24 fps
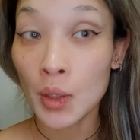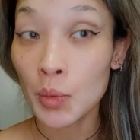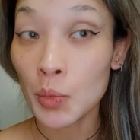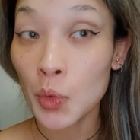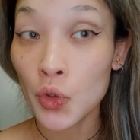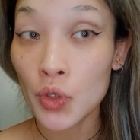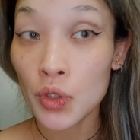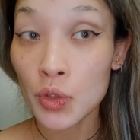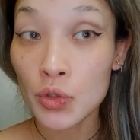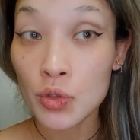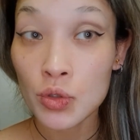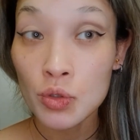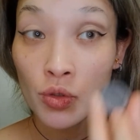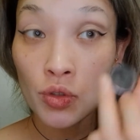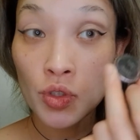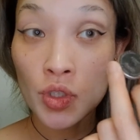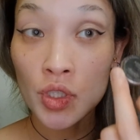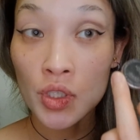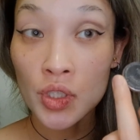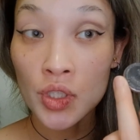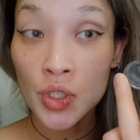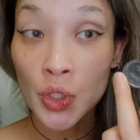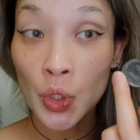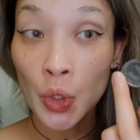I'm going to use
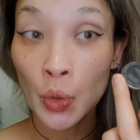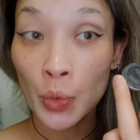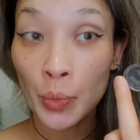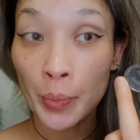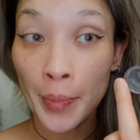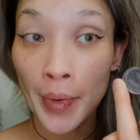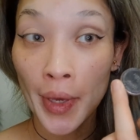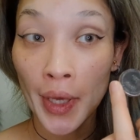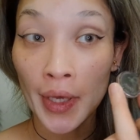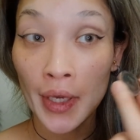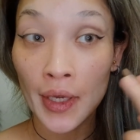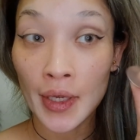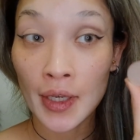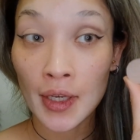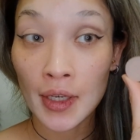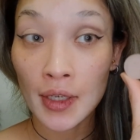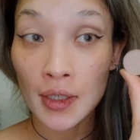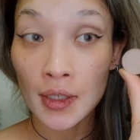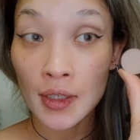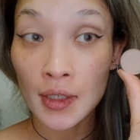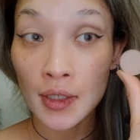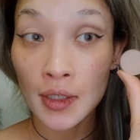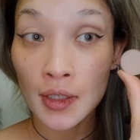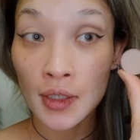this
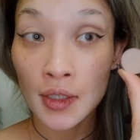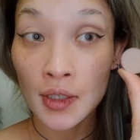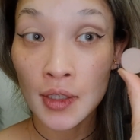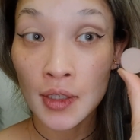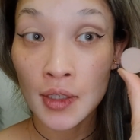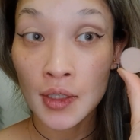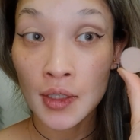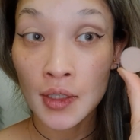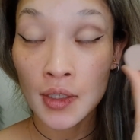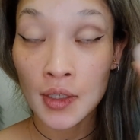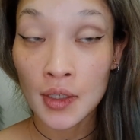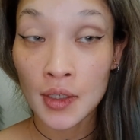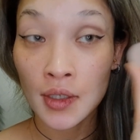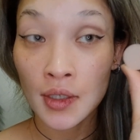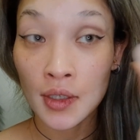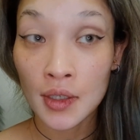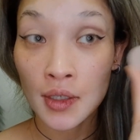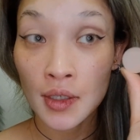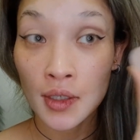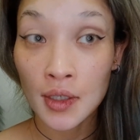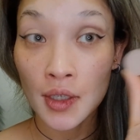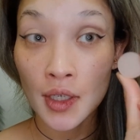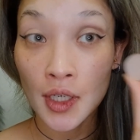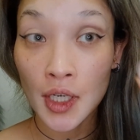Omega
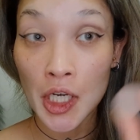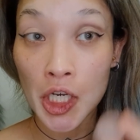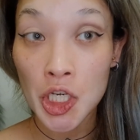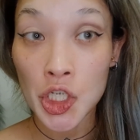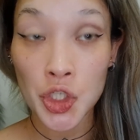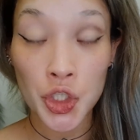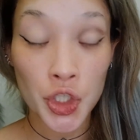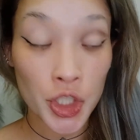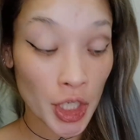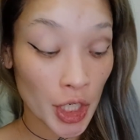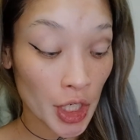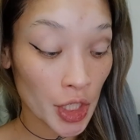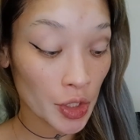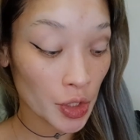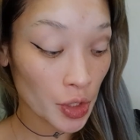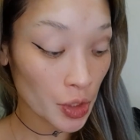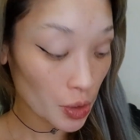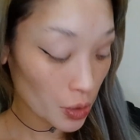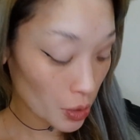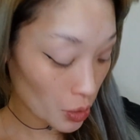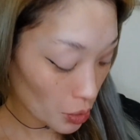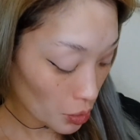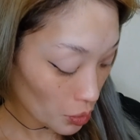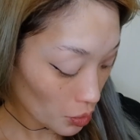
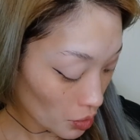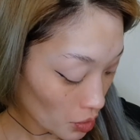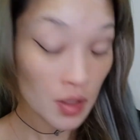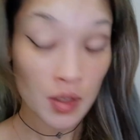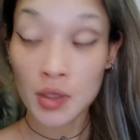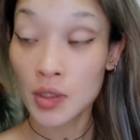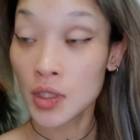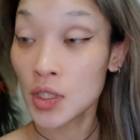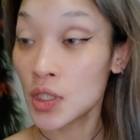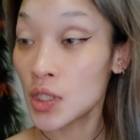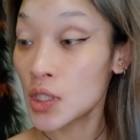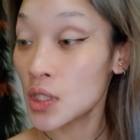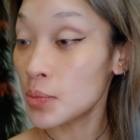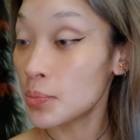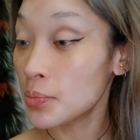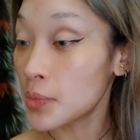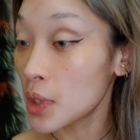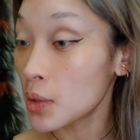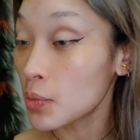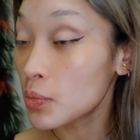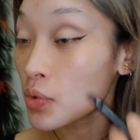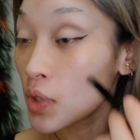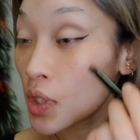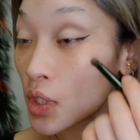eyeshadow. I'm gonna dip
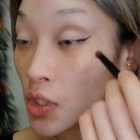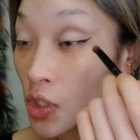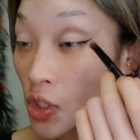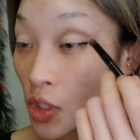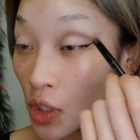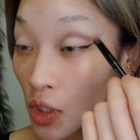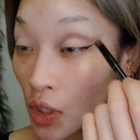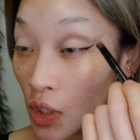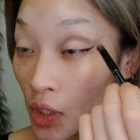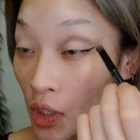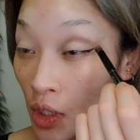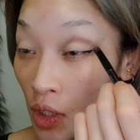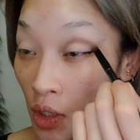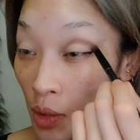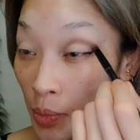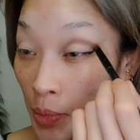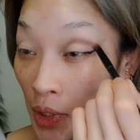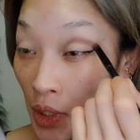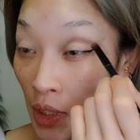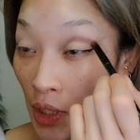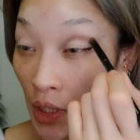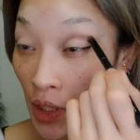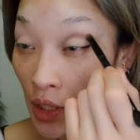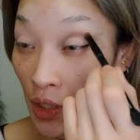my brush a little
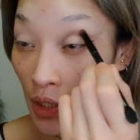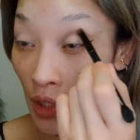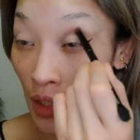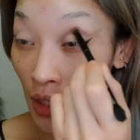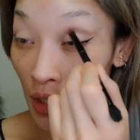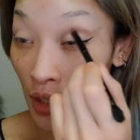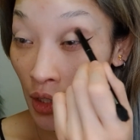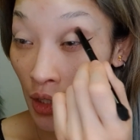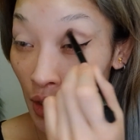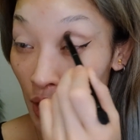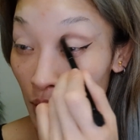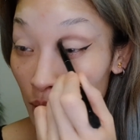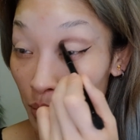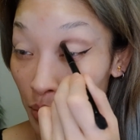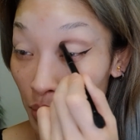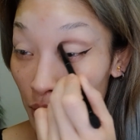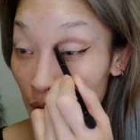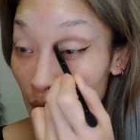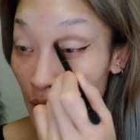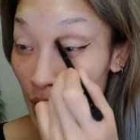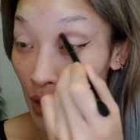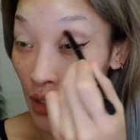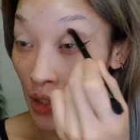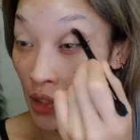bit and then
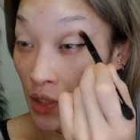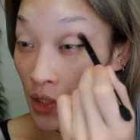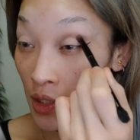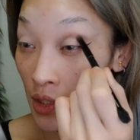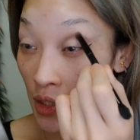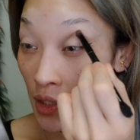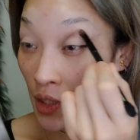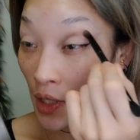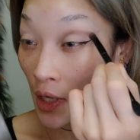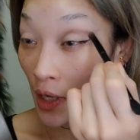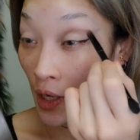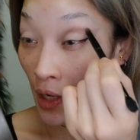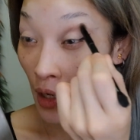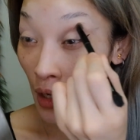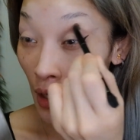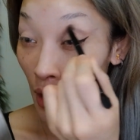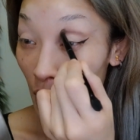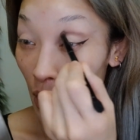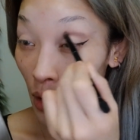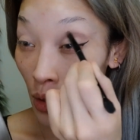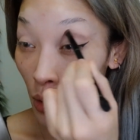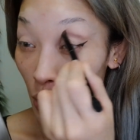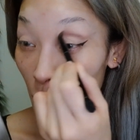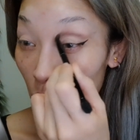blend this
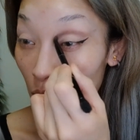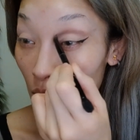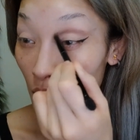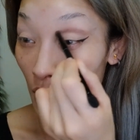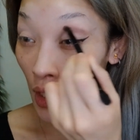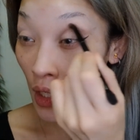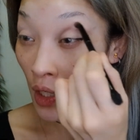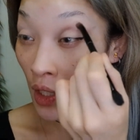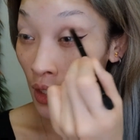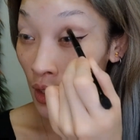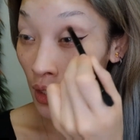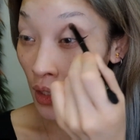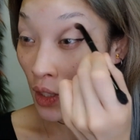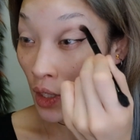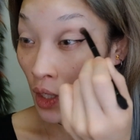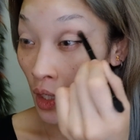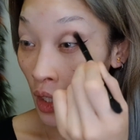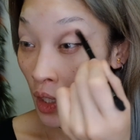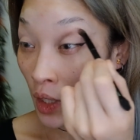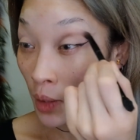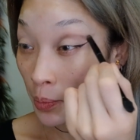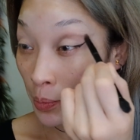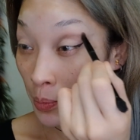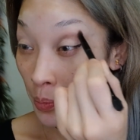out and
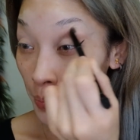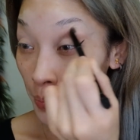up.